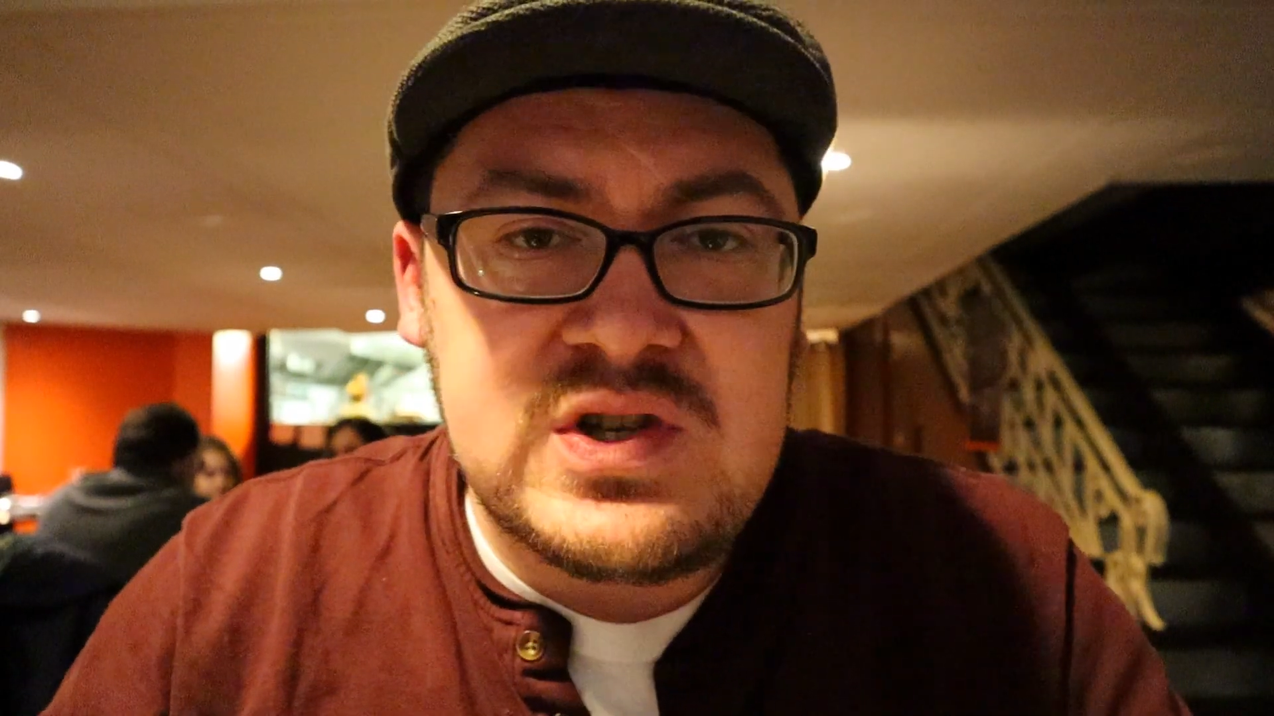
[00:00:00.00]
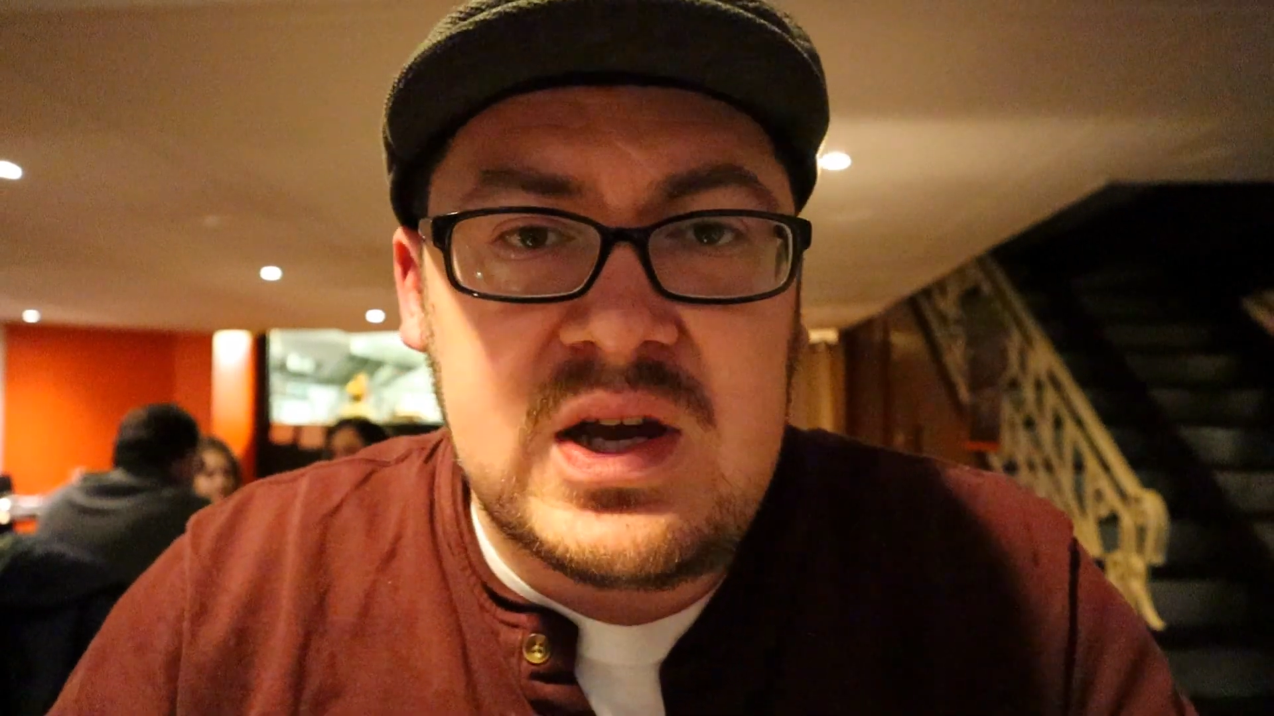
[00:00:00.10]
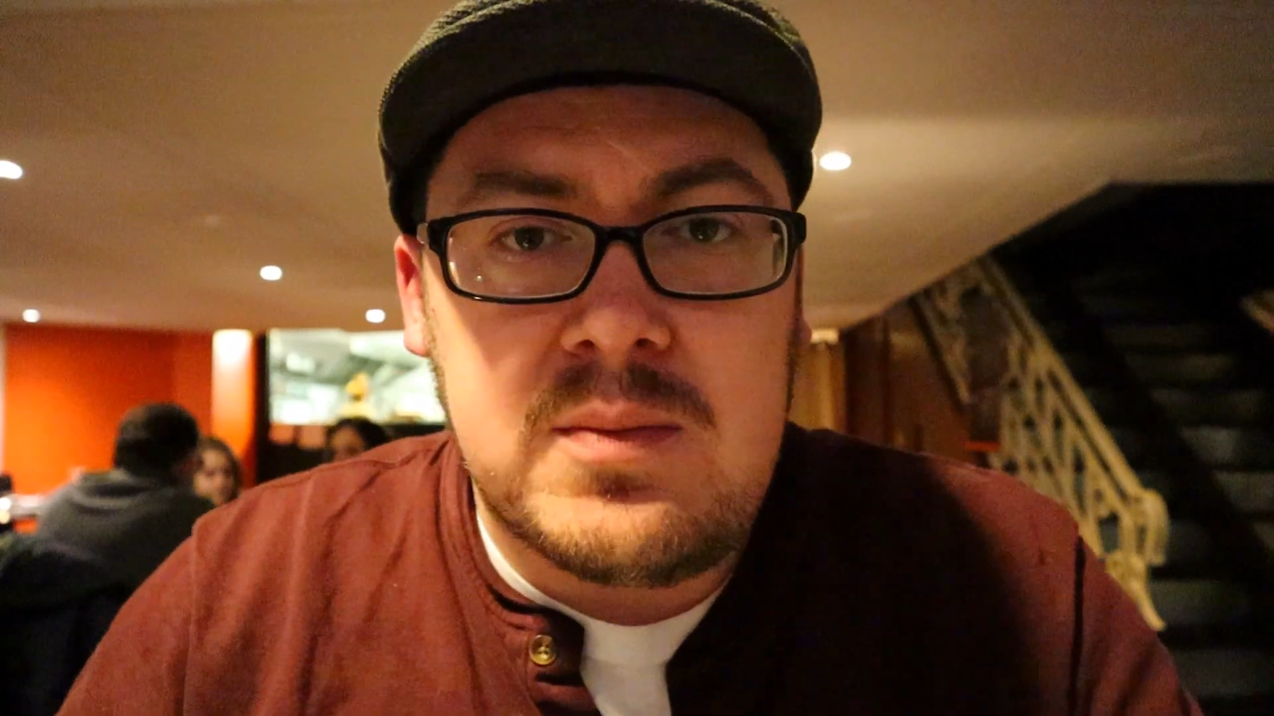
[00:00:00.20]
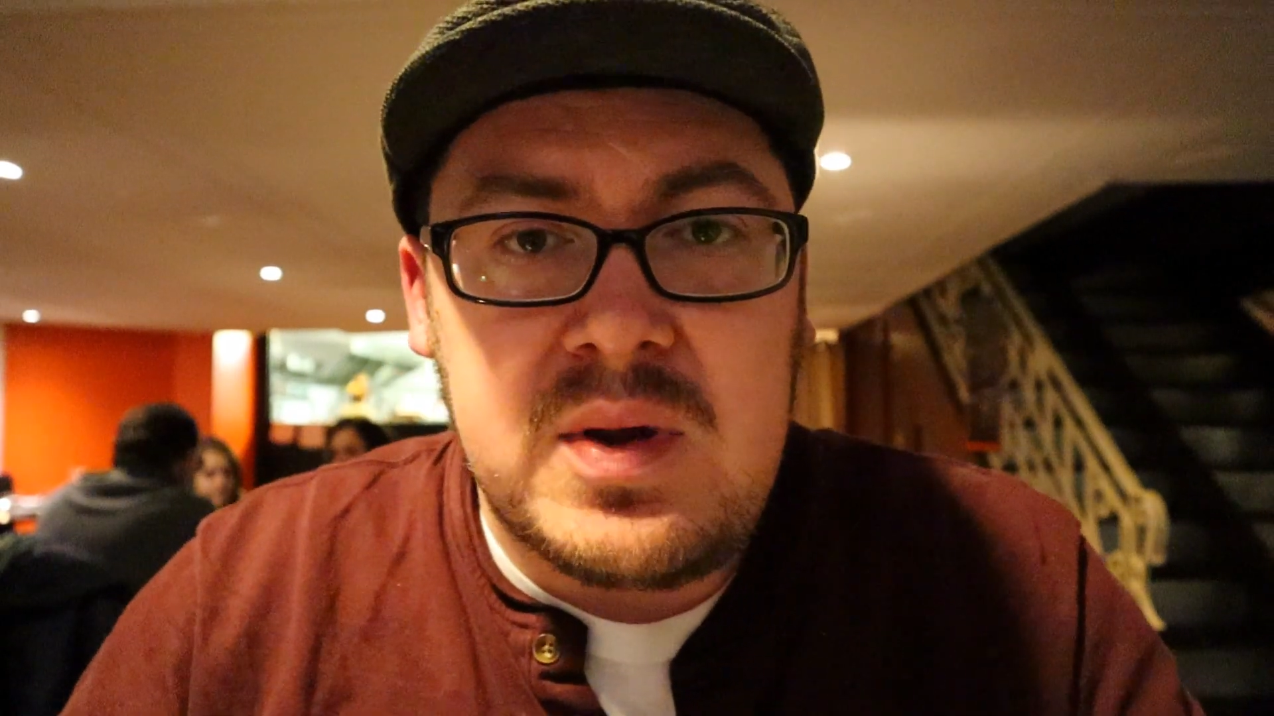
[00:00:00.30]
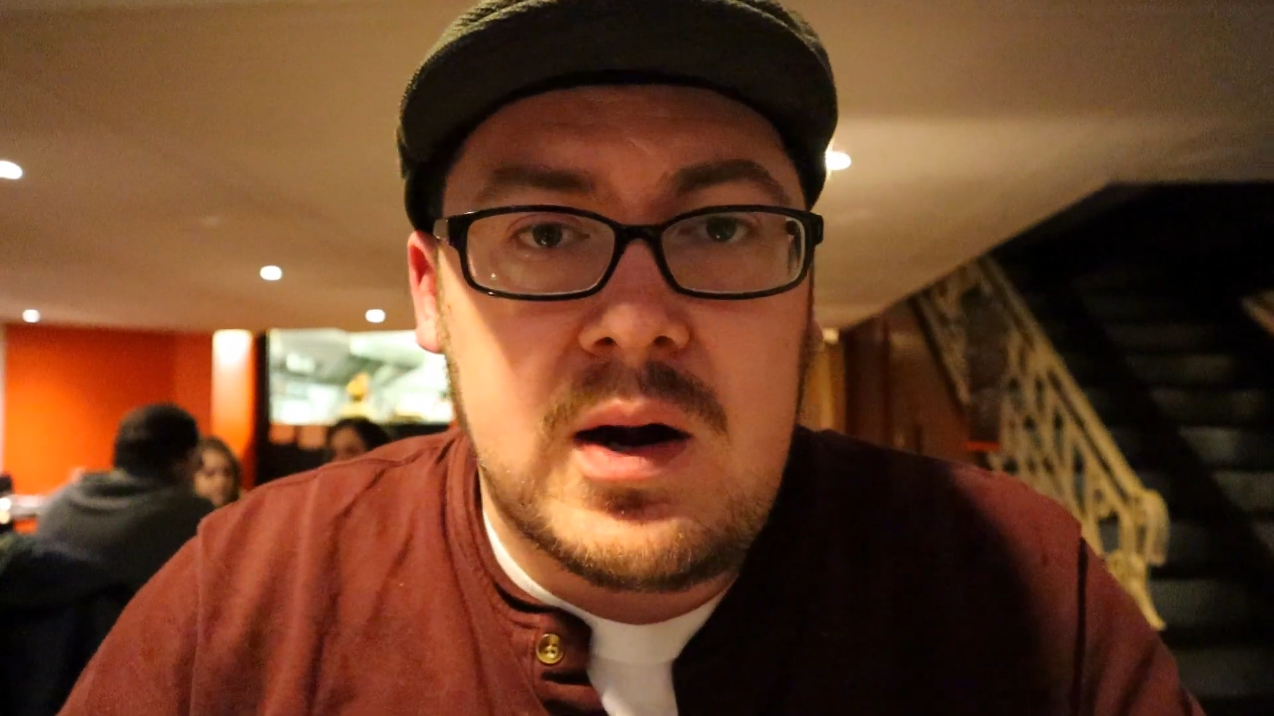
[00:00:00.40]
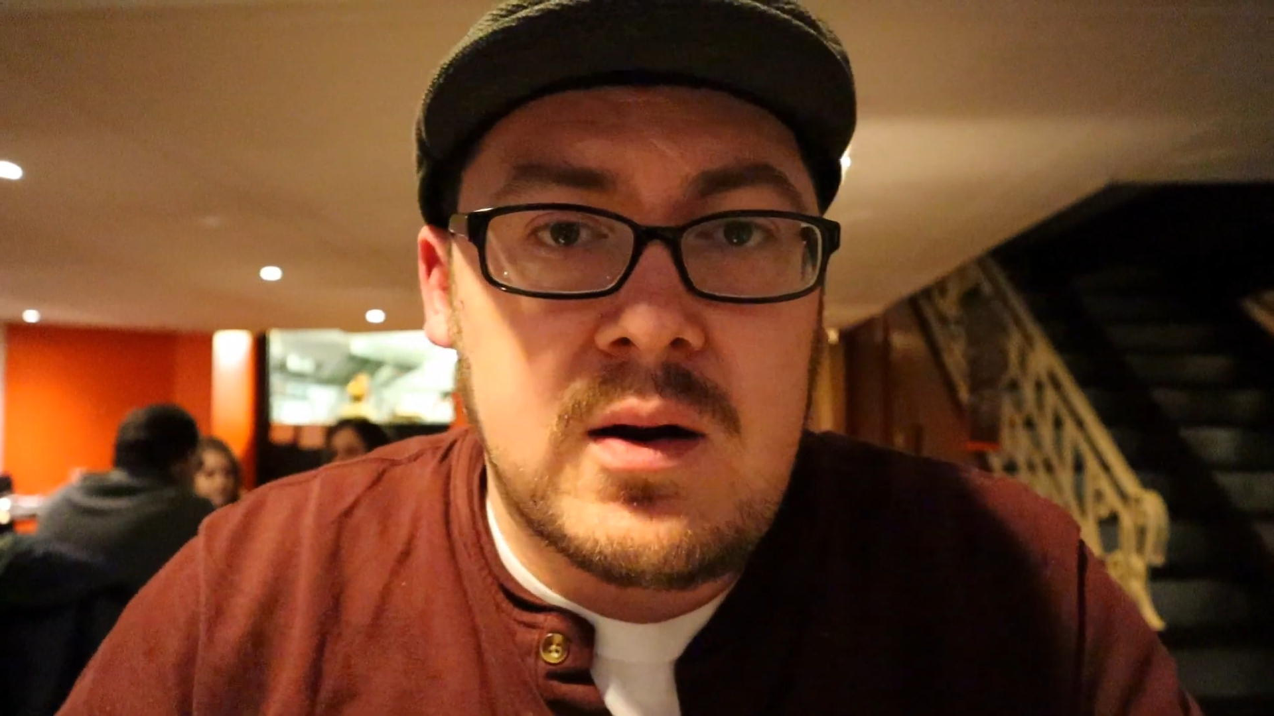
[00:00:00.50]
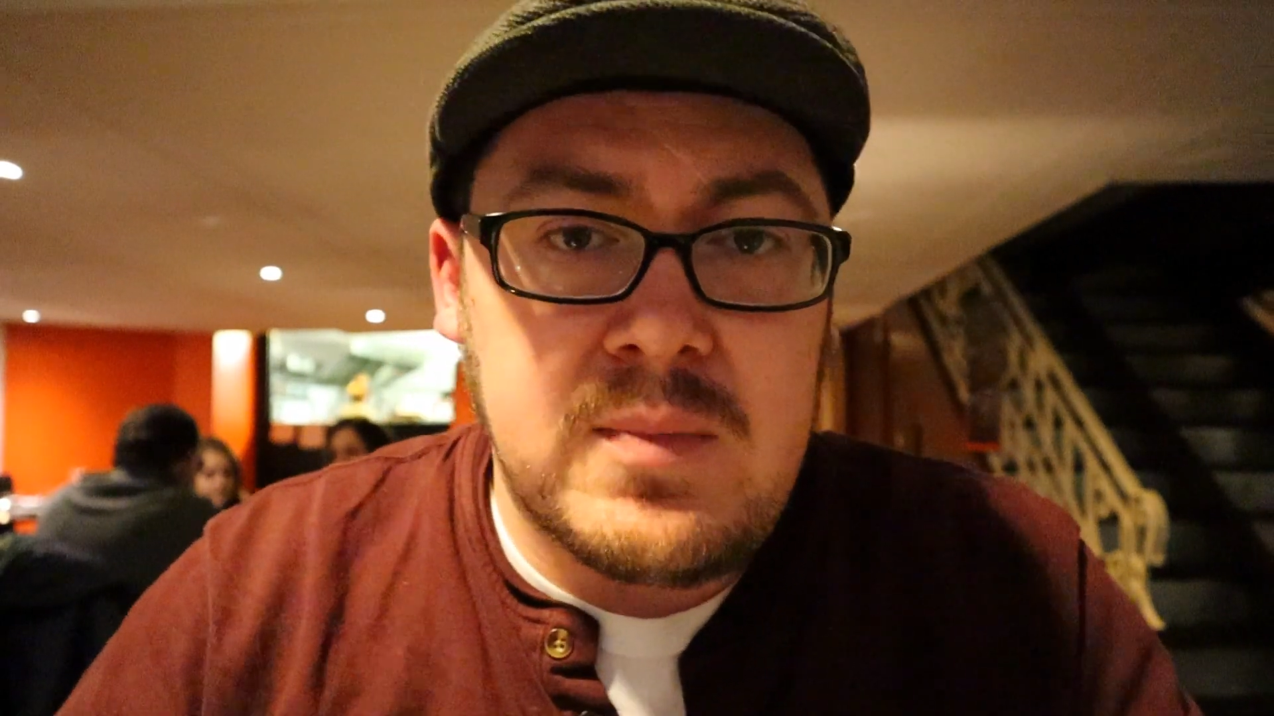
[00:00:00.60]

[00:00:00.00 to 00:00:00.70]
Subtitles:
you get a beer.